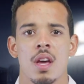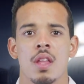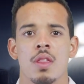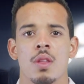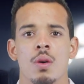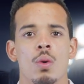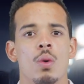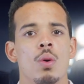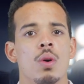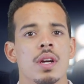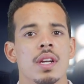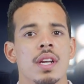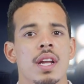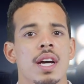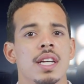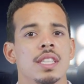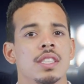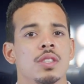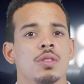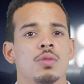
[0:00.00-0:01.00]
The
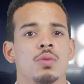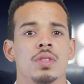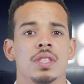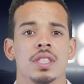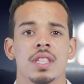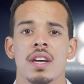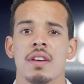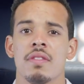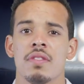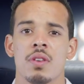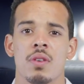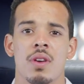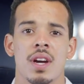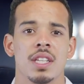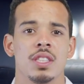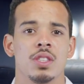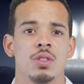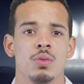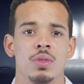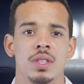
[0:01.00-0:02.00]
organizers reserve the
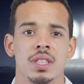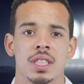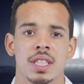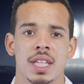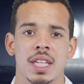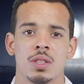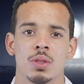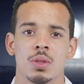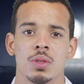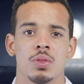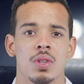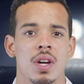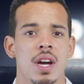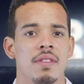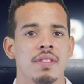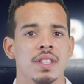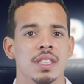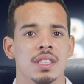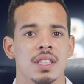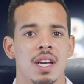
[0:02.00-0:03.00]
right to reschedule
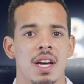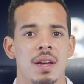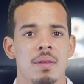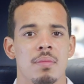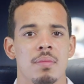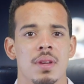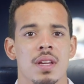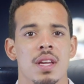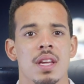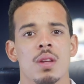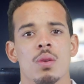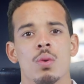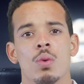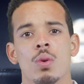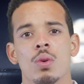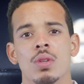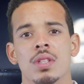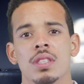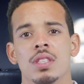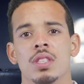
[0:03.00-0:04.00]
driving time in
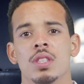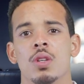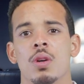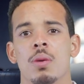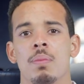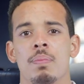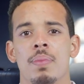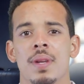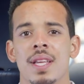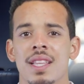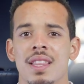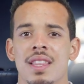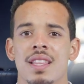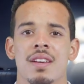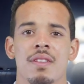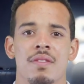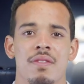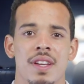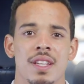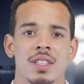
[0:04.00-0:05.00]
order to complete the
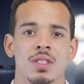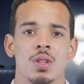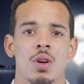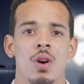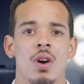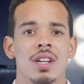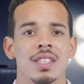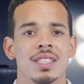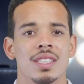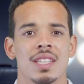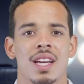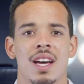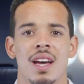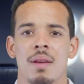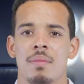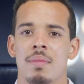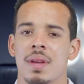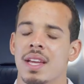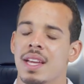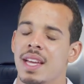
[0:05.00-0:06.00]
event on
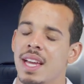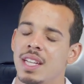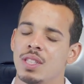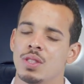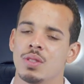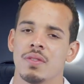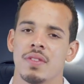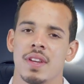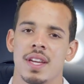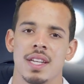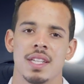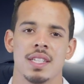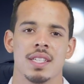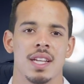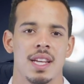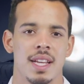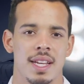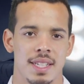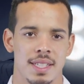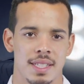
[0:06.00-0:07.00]
time in case of any
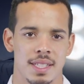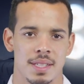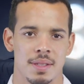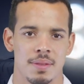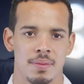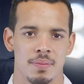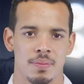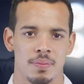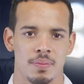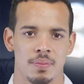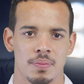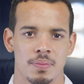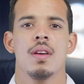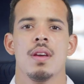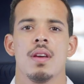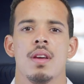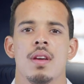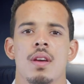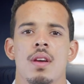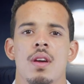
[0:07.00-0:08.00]
delays.
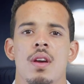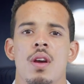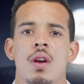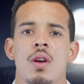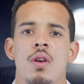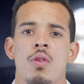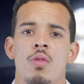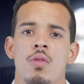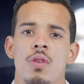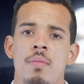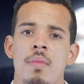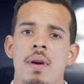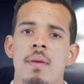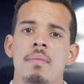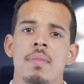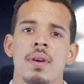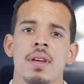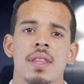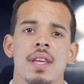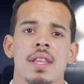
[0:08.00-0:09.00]

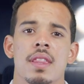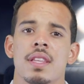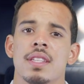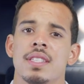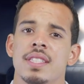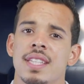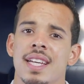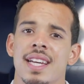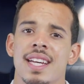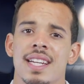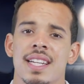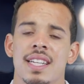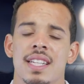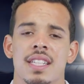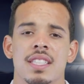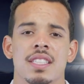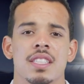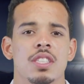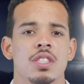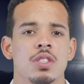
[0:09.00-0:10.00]
Remember that the circuit
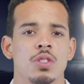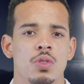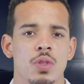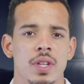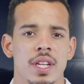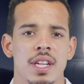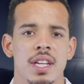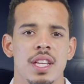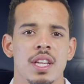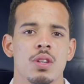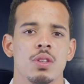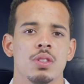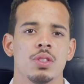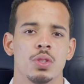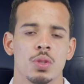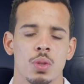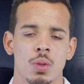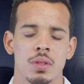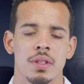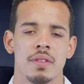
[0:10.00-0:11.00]
is a strictly
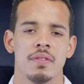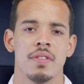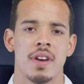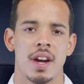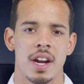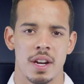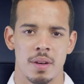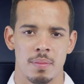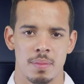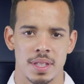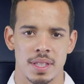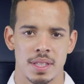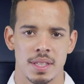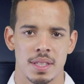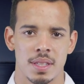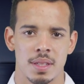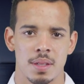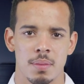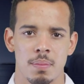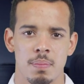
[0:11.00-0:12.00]
controlled
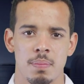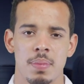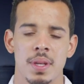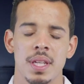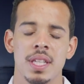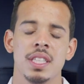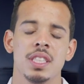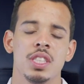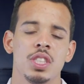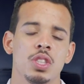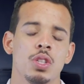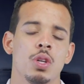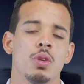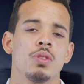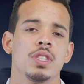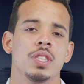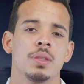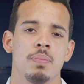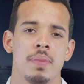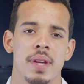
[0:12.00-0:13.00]
environment. Please show
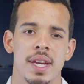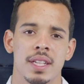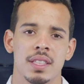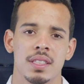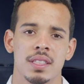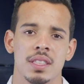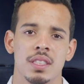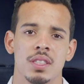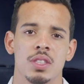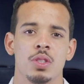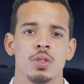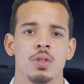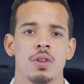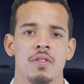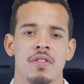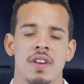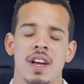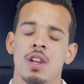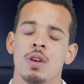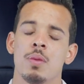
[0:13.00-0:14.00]
respect to your
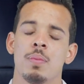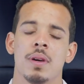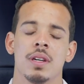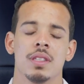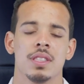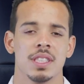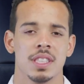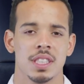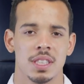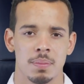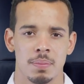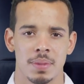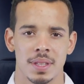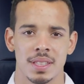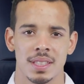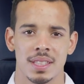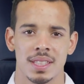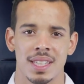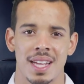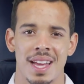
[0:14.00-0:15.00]
fellow
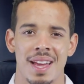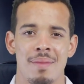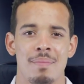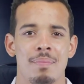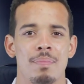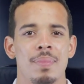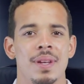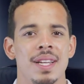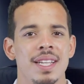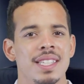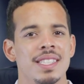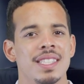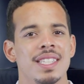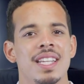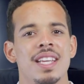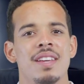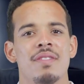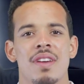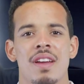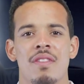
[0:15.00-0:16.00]
participants and please
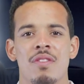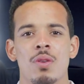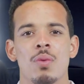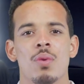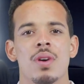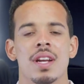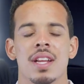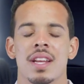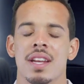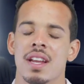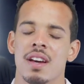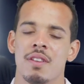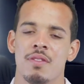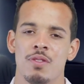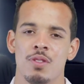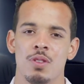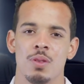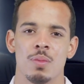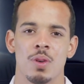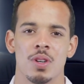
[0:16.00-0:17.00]
leave everyone
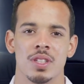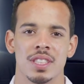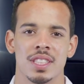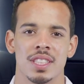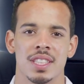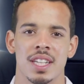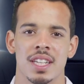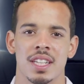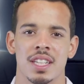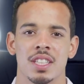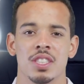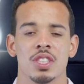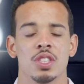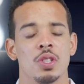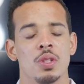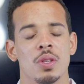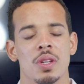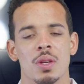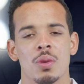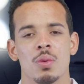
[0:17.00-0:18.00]
enough room on circuit
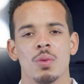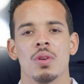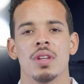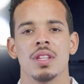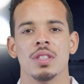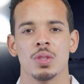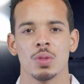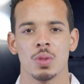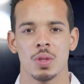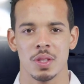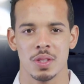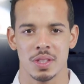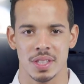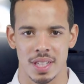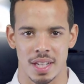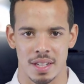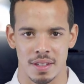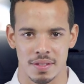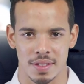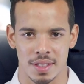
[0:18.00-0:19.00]
so you can all enjoy
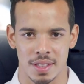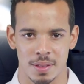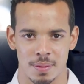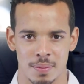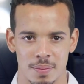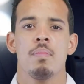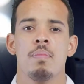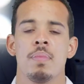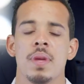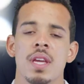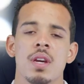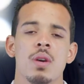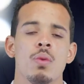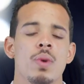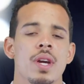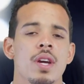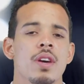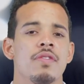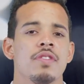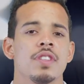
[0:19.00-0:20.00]
yourselves. Be
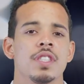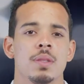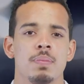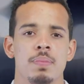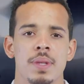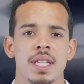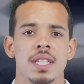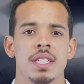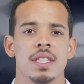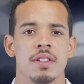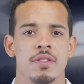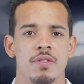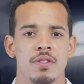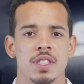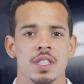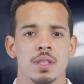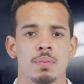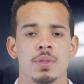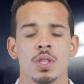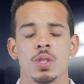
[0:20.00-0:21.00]
aware of the speed
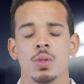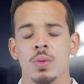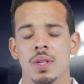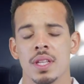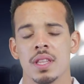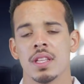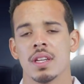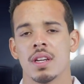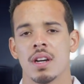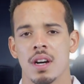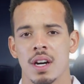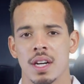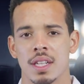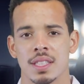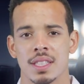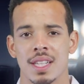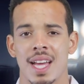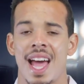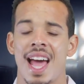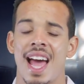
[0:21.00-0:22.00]
difference between the
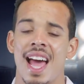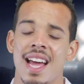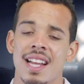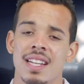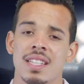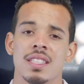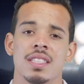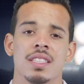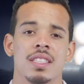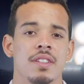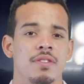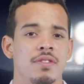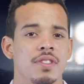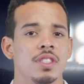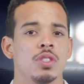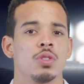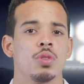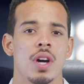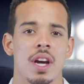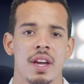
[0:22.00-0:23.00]
cars and
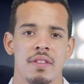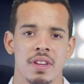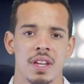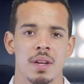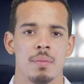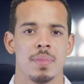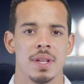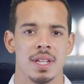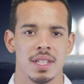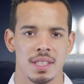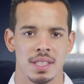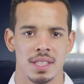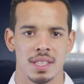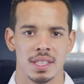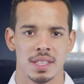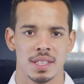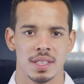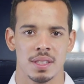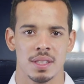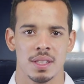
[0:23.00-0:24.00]
different driving
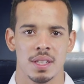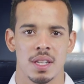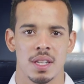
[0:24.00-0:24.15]
abilities.